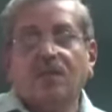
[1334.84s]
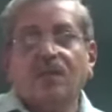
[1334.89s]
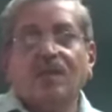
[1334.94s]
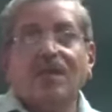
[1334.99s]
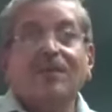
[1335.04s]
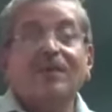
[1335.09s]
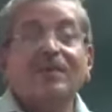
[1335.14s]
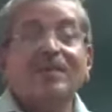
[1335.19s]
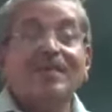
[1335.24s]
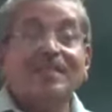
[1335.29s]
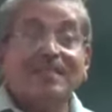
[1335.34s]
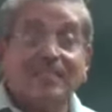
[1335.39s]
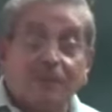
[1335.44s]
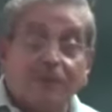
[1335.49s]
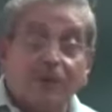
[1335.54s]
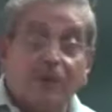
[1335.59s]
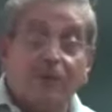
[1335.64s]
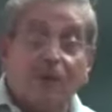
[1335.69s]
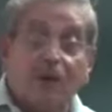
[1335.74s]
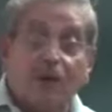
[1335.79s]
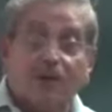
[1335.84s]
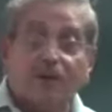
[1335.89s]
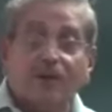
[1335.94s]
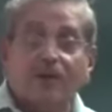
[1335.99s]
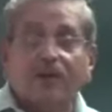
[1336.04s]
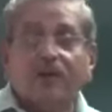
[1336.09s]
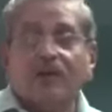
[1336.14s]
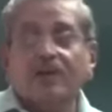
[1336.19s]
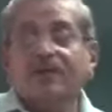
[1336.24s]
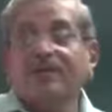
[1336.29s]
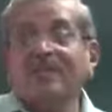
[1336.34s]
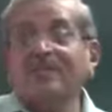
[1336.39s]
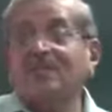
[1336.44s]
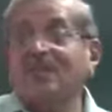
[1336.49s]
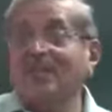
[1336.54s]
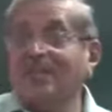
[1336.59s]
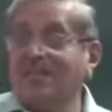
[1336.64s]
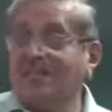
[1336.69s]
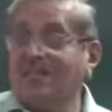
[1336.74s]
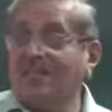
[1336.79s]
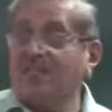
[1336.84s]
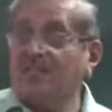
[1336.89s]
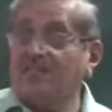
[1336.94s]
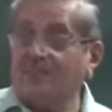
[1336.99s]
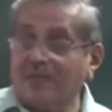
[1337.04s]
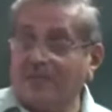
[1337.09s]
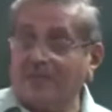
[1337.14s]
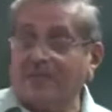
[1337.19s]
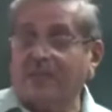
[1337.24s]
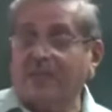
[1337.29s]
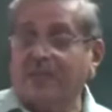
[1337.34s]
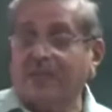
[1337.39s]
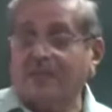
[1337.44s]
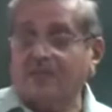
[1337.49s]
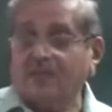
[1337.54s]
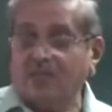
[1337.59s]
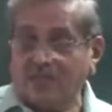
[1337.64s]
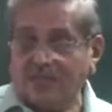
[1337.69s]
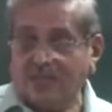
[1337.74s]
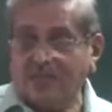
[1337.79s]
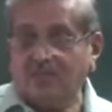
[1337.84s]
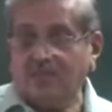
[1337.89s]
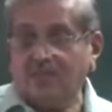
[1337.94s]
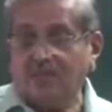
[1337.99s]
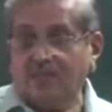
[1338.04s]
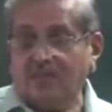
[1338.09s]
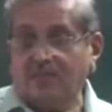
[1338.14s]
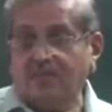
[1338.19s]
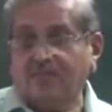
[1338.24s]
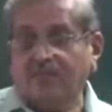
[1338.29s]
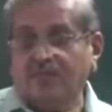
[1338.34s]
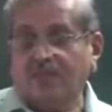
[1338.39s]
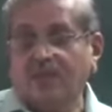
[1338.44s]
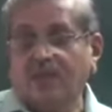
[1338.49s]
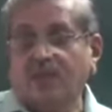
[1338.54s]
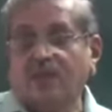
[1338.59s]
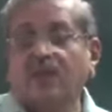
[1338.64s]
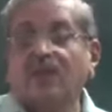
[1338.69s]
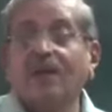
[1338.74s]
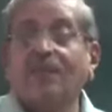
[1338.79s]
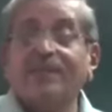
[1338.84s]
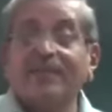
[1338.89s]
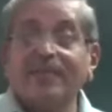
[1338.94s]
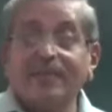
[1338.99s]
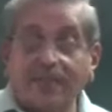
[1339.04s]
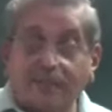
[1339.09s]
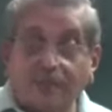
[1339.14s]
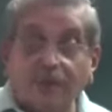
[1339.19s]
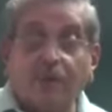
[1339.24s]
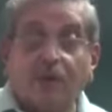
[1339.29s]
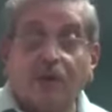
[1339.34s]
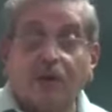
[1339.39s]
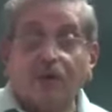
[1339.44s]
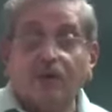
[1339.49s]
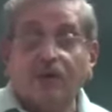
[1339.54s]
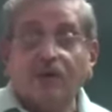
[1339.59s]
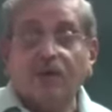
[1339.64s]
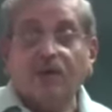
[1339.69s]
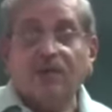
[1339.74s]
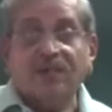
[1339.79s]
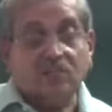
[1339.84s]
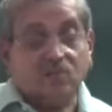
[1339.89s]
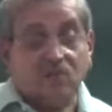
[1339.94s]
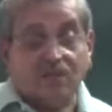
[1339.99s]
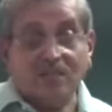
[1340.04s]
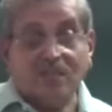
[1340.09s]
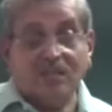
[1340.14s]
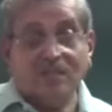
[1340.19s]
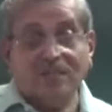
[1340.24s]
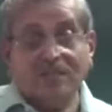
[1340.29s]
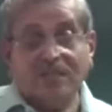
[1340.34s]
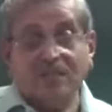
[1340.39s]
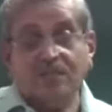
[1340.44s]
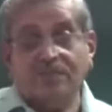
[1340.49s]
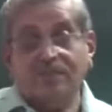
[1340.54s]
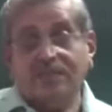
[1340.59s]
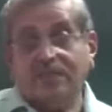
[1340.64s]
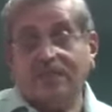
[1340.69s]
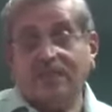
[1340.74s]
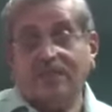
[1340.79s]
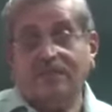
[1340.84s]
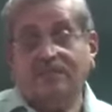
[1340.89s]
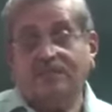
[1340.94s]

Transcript: About a triple bond, it is cylindrically symmetrical. Is that right? About a double bond, it is not cylindrically symmetrical.